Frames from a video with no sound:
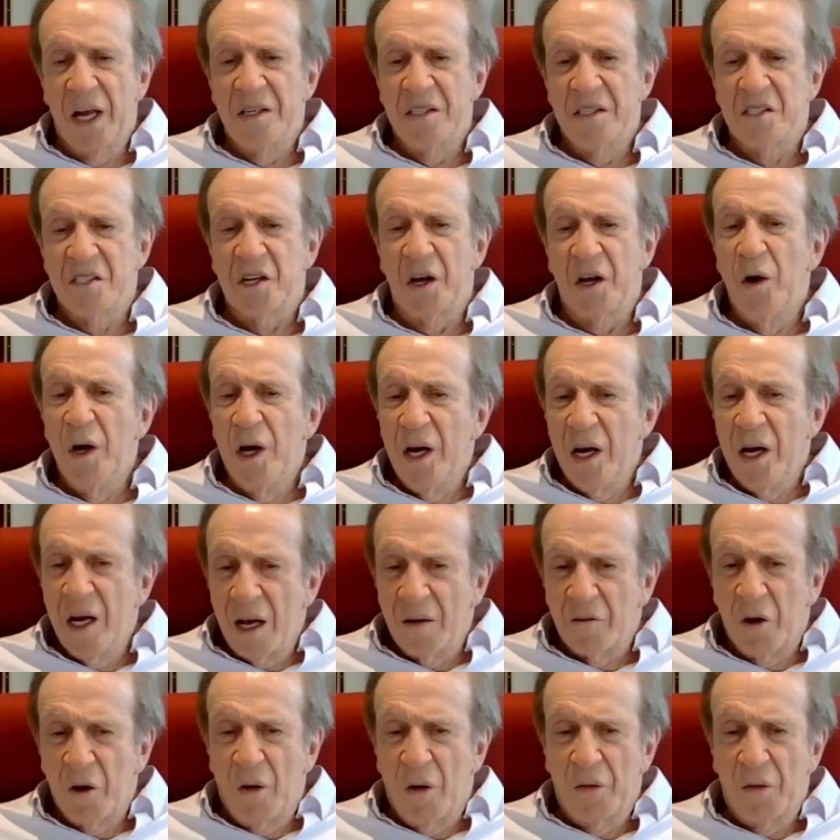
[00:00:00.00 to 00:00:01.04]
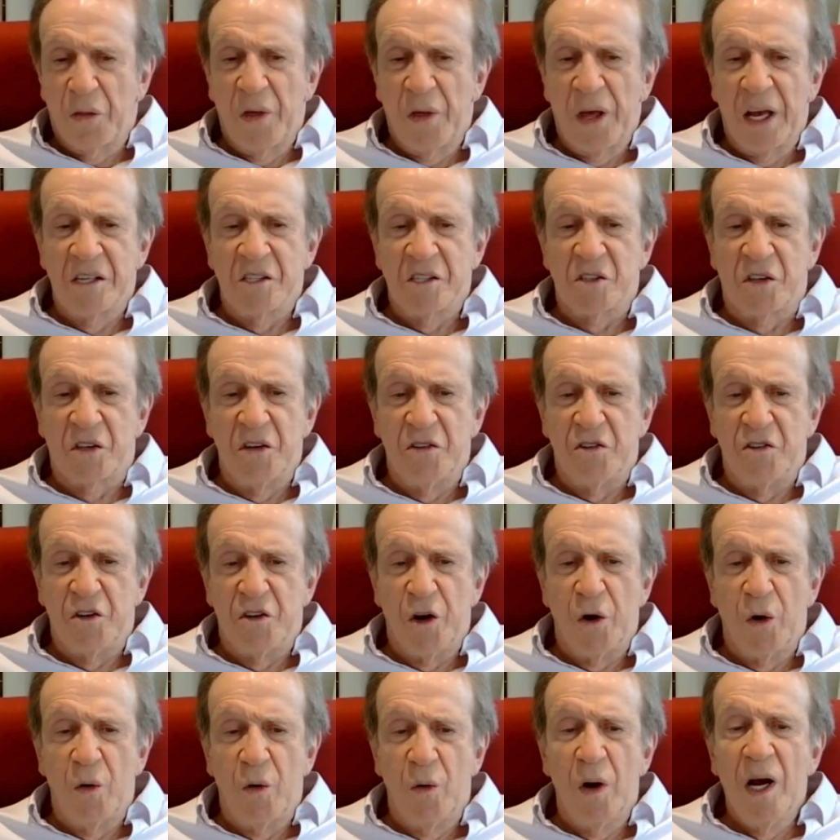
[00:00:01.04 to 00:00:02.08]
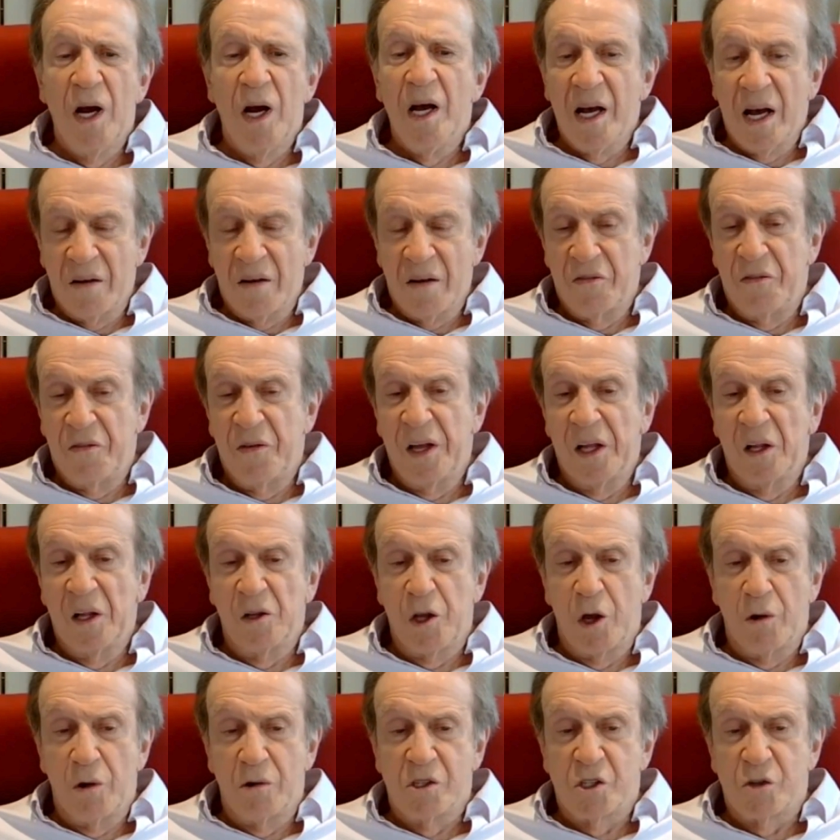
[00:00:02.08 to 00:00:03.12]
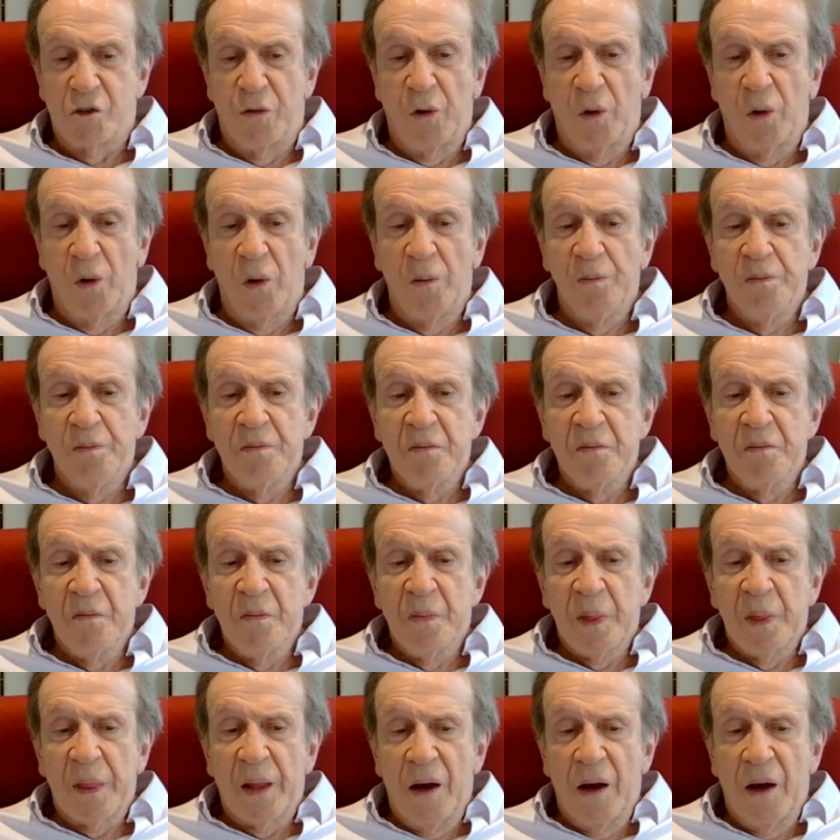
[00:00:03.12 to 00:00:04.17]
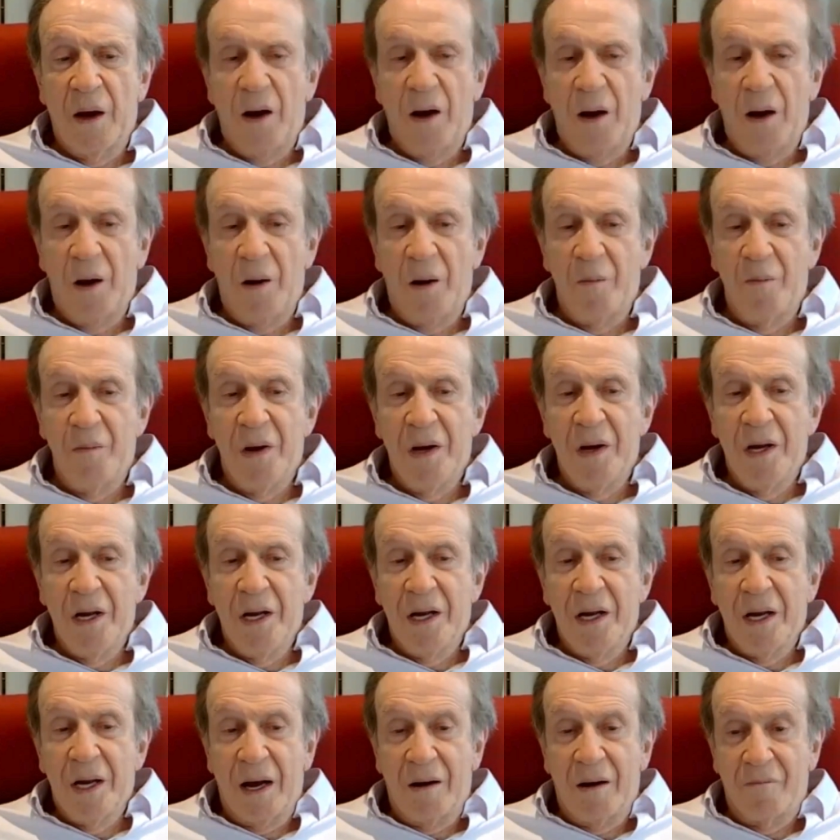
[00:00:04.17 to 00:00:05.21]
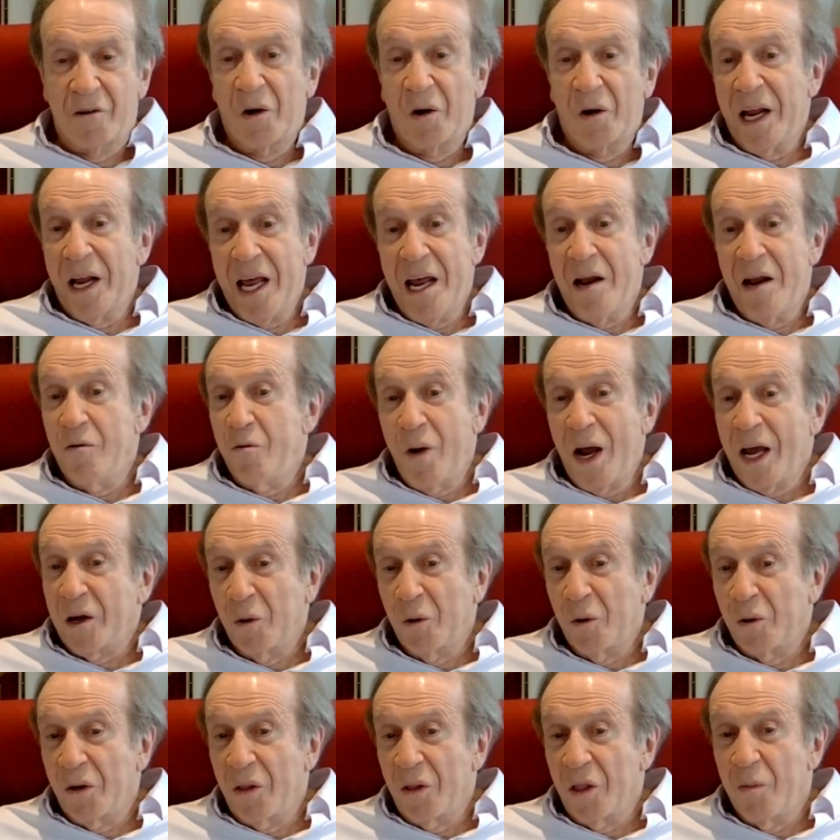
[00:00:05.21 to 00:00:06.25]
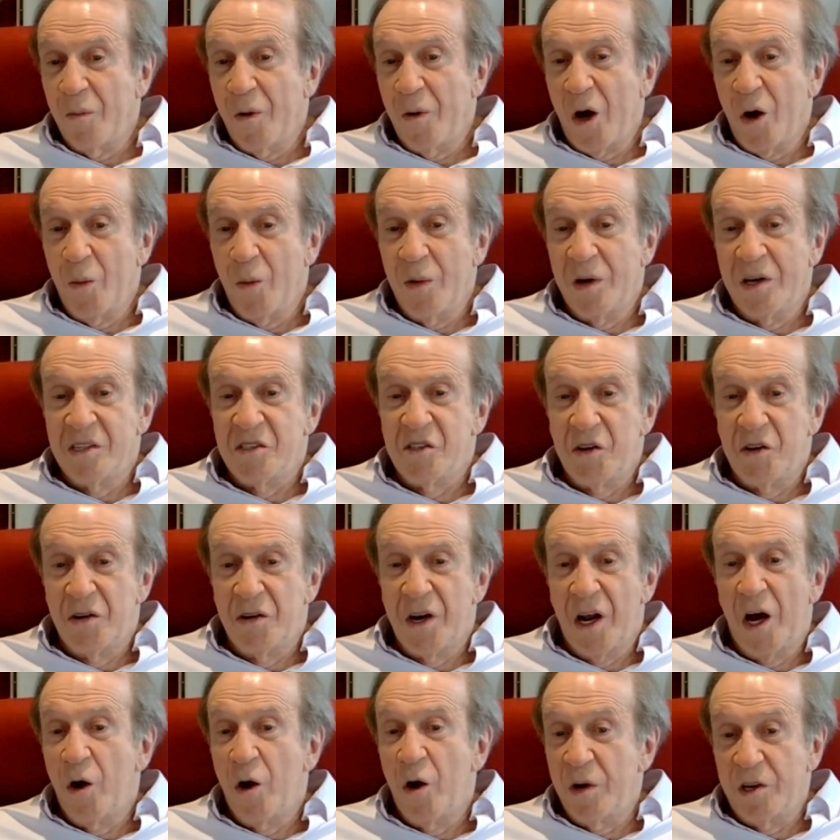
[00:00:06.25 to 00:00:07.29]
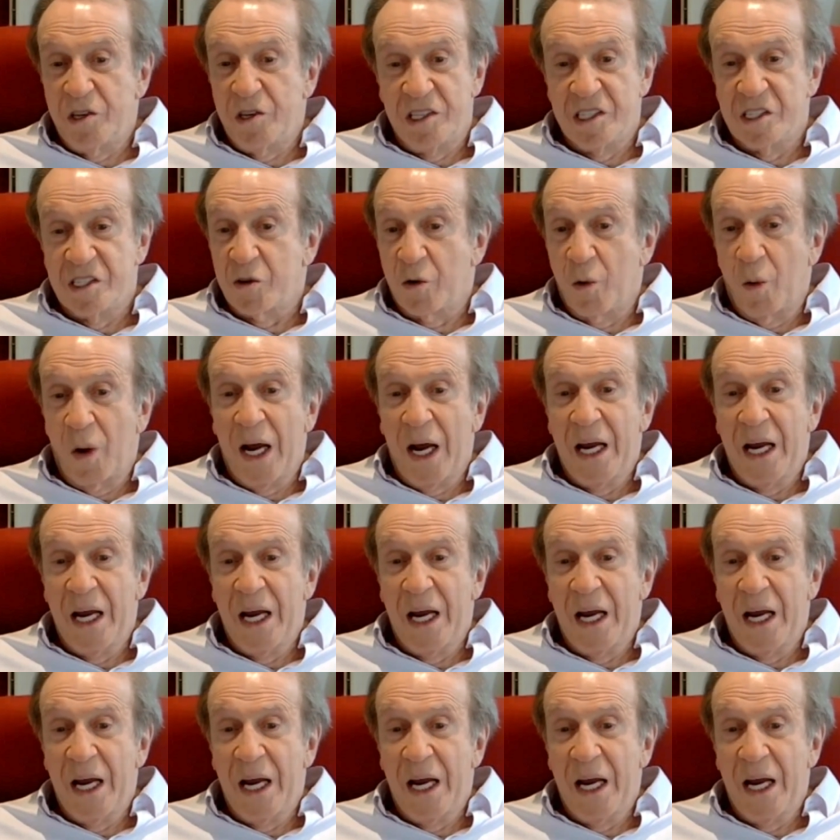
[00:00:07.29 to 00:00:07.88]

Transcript: I've done. So I've got things to do. I feel useful. Um, I've got a hit record at the moment, as you know, which is